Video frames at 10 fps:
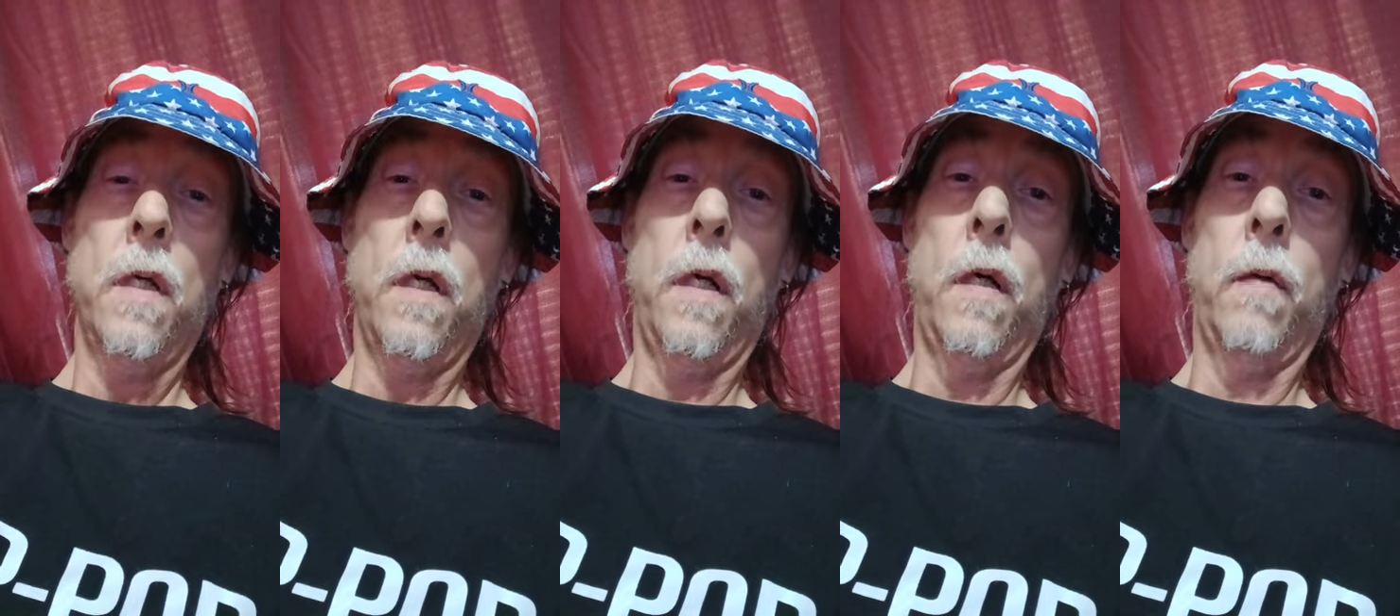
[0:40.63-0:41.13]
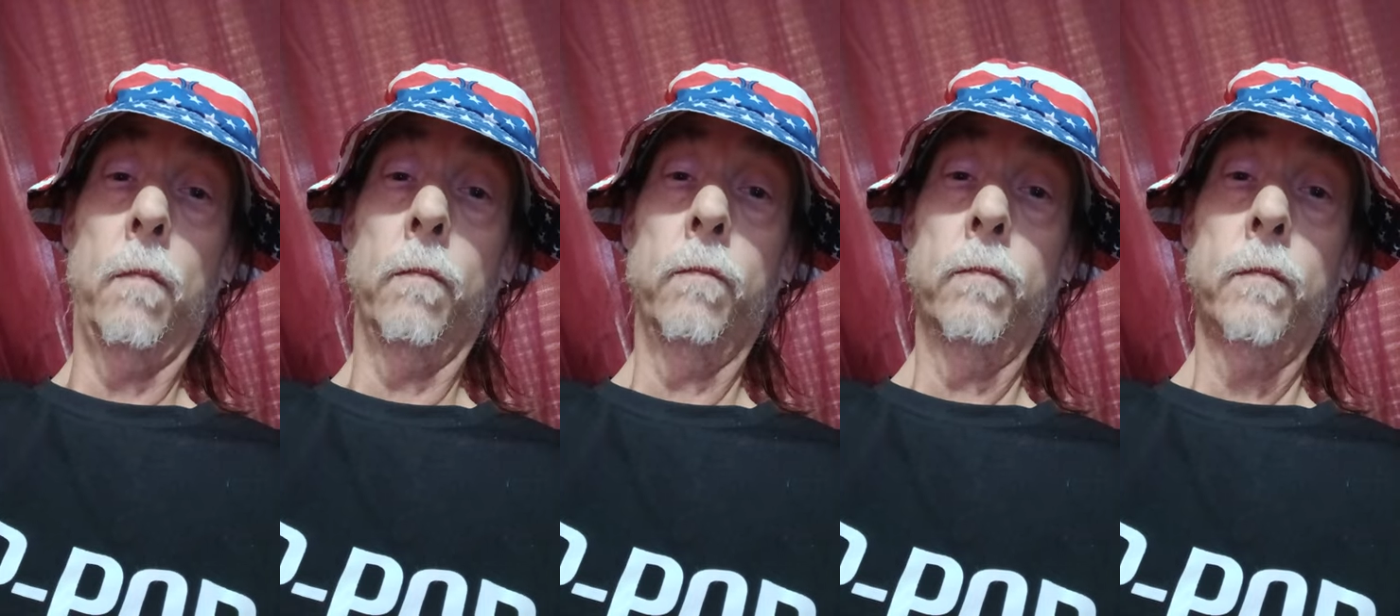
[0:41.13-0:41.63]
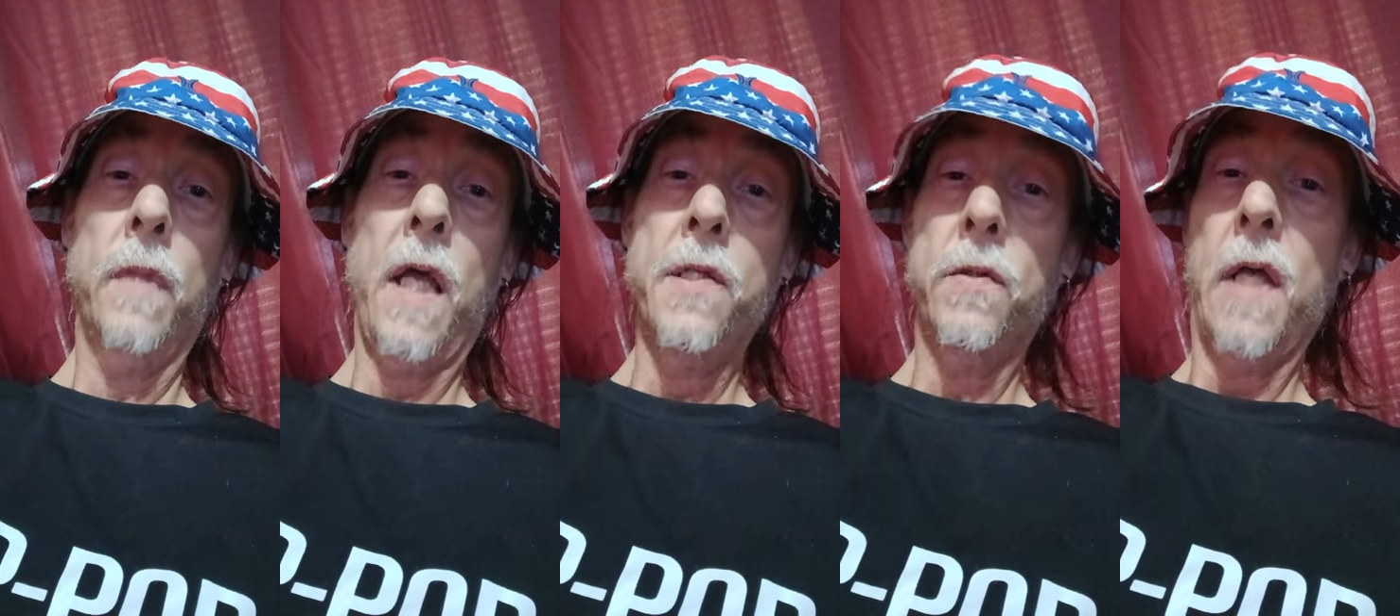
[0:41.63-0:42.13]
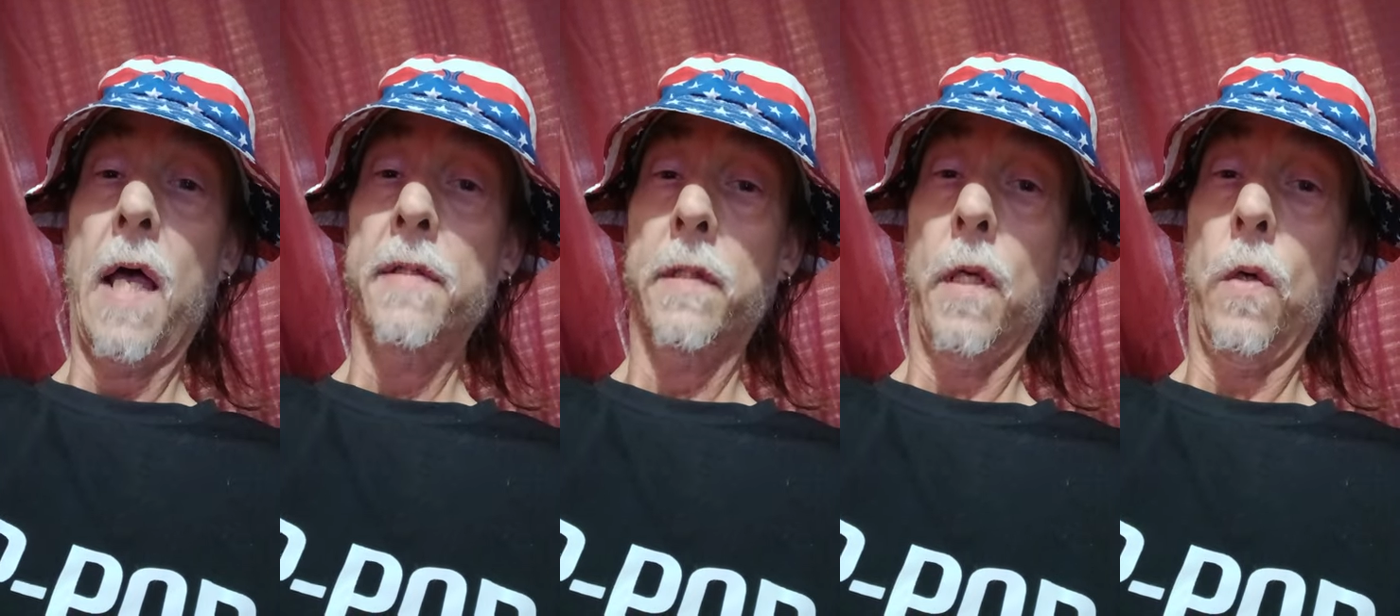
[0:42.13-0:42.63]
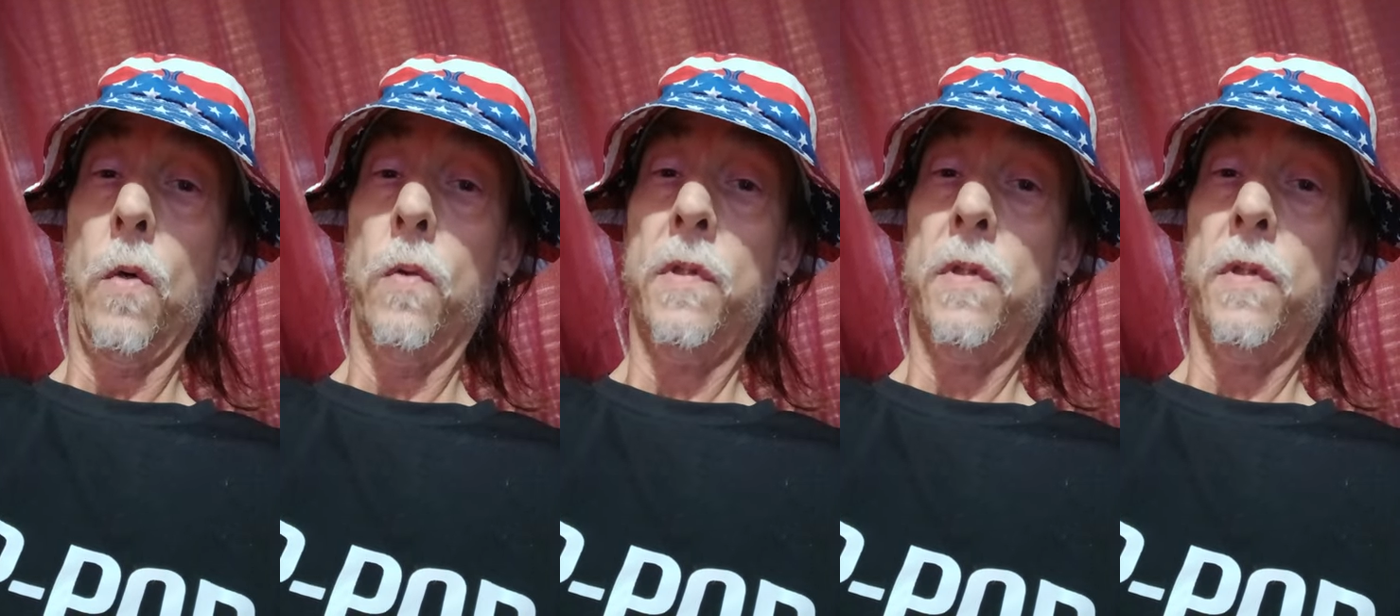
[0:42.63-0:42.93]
As you guys know,